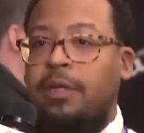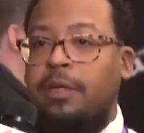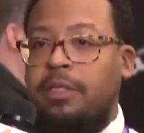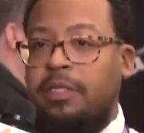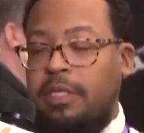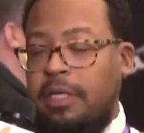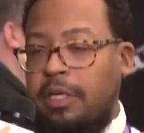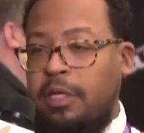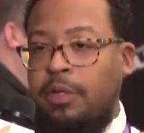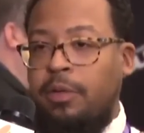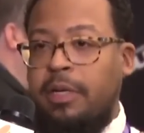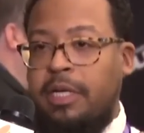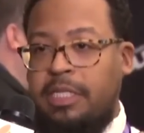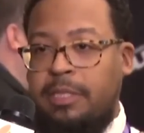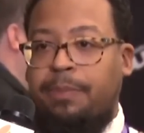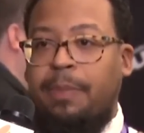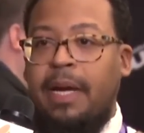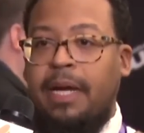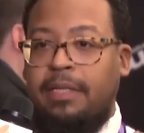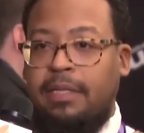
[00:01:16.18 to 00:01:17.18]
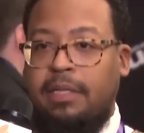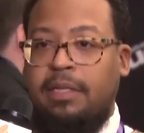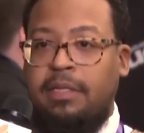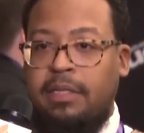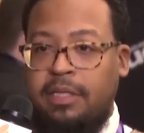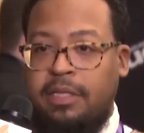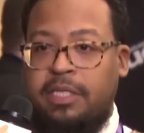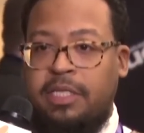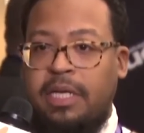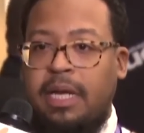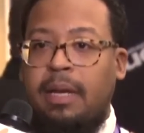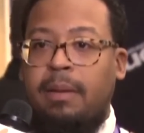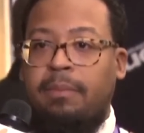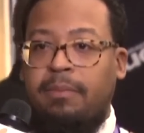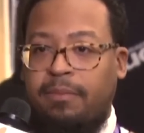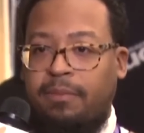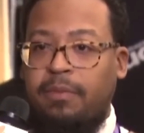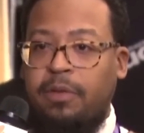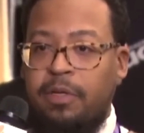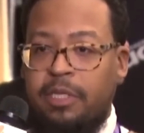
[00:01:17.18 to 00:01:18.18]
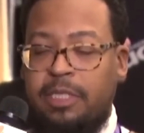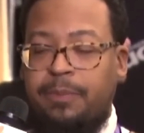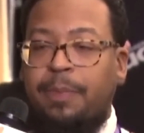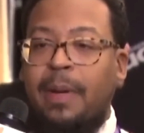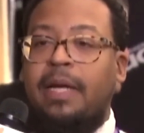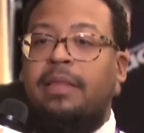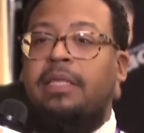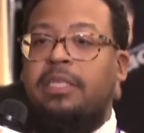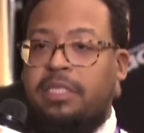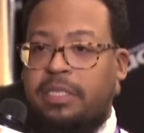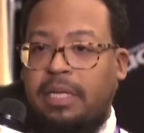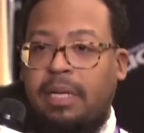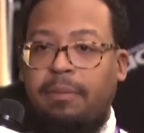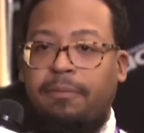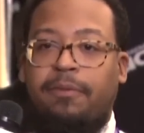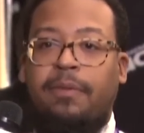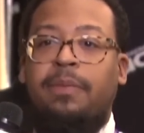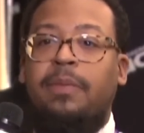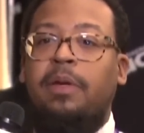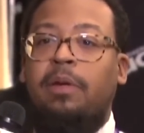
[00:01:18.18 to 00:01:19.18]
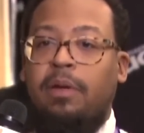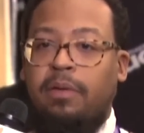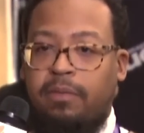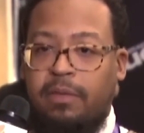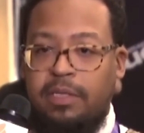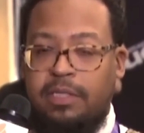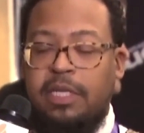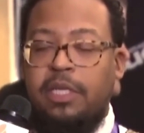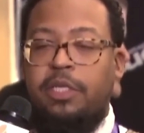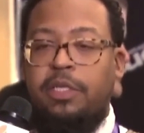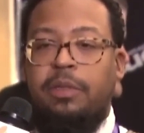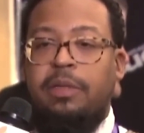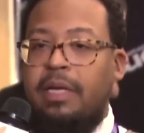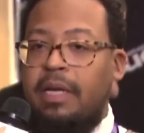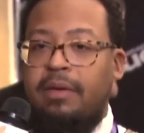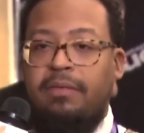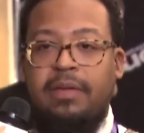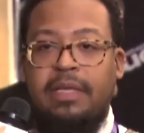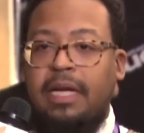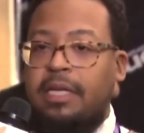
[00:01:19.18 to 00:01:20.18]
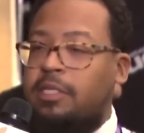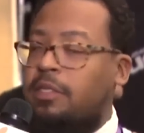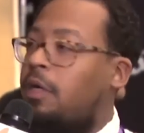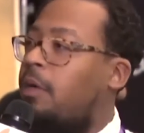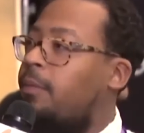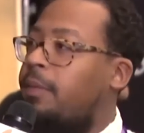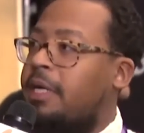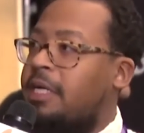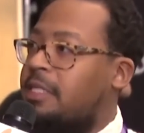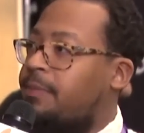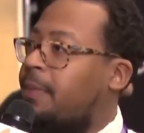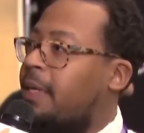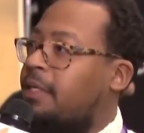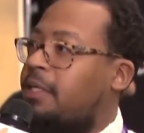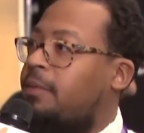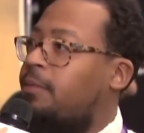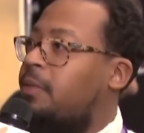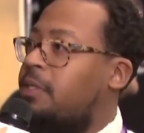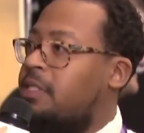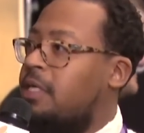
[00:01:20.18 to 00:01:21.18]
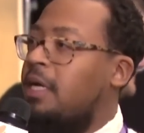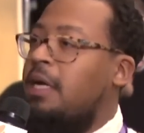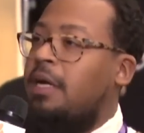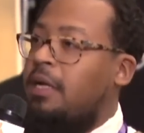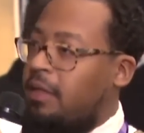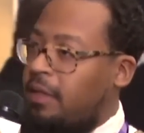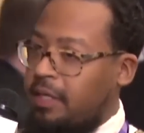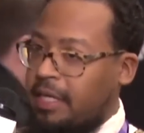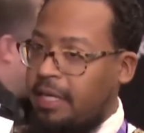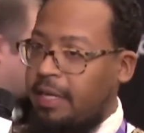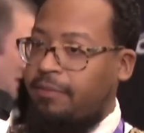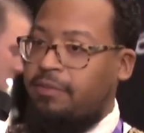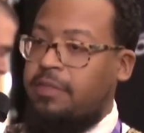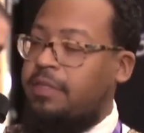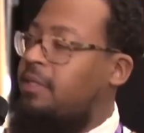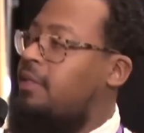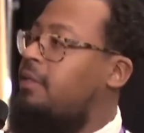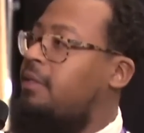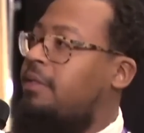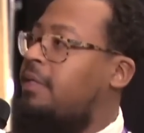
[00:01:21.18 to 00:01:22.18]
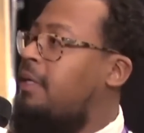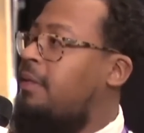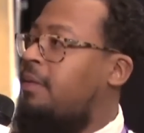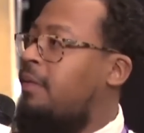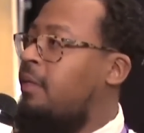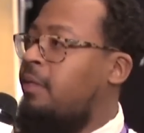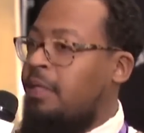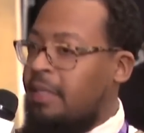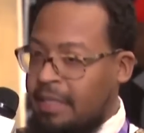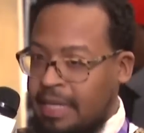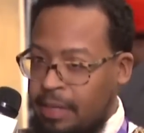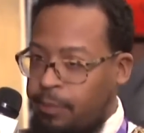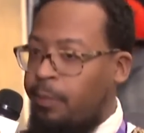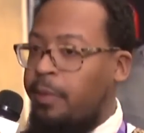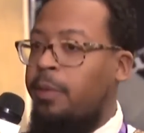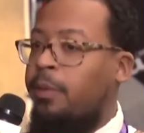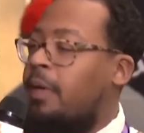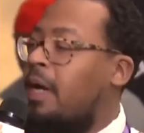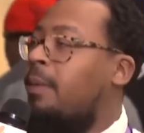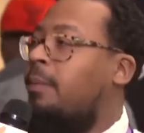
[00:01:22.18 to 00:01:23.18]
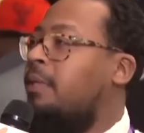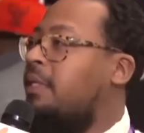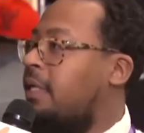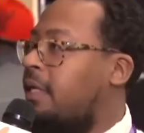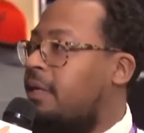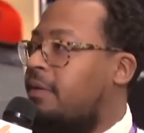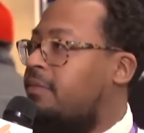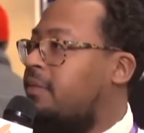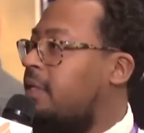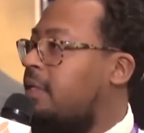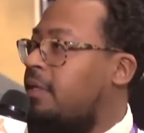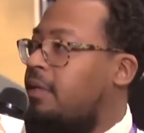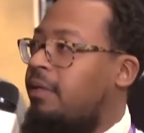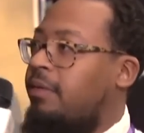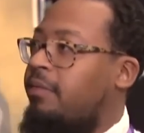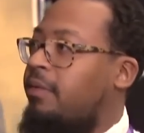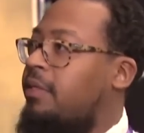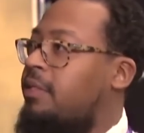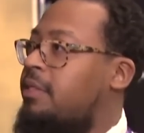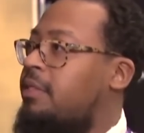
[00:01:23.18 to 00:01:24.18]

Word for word: you you expect the same. You expect the same from the universe that you give, and that's all we expected was the gifts that that, that we were able to give to the universe.